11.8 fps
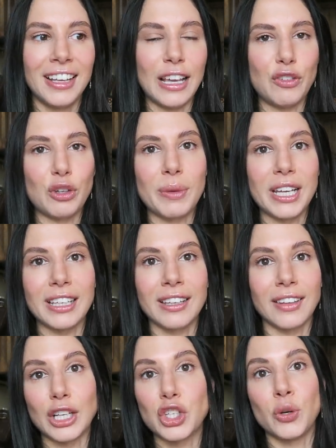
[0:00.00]
if you're
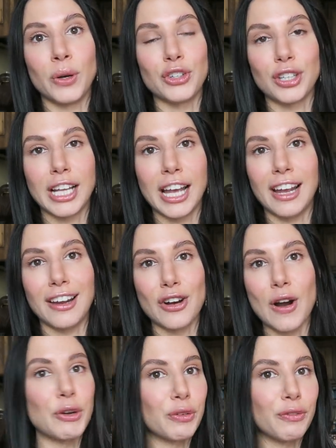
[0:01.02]
making like 200K or
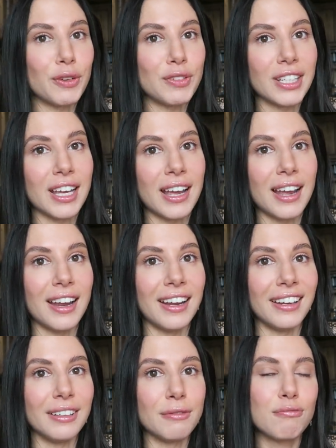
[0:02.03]

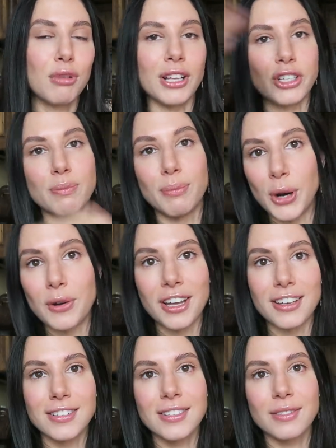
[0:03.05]
150K plus
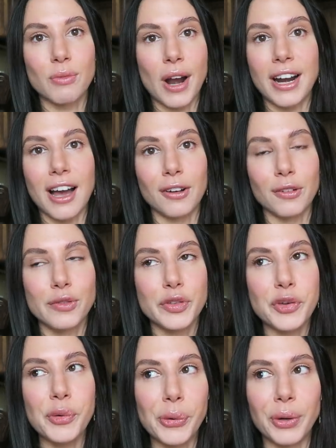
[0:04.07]
bonus right out of
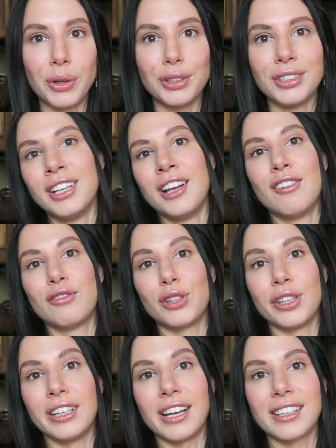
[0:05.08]
school for
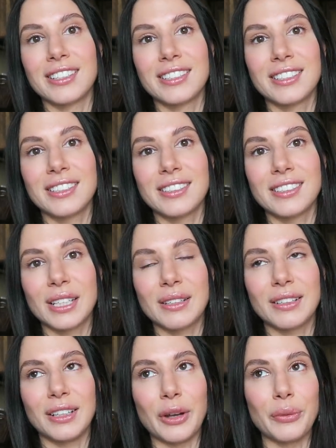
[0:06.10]
the next,
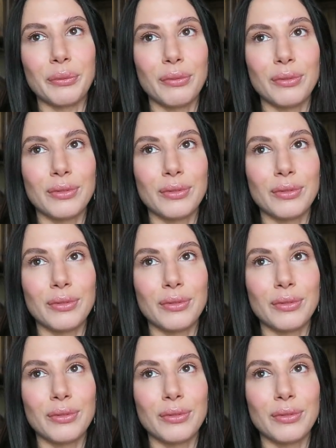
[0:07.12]
you know,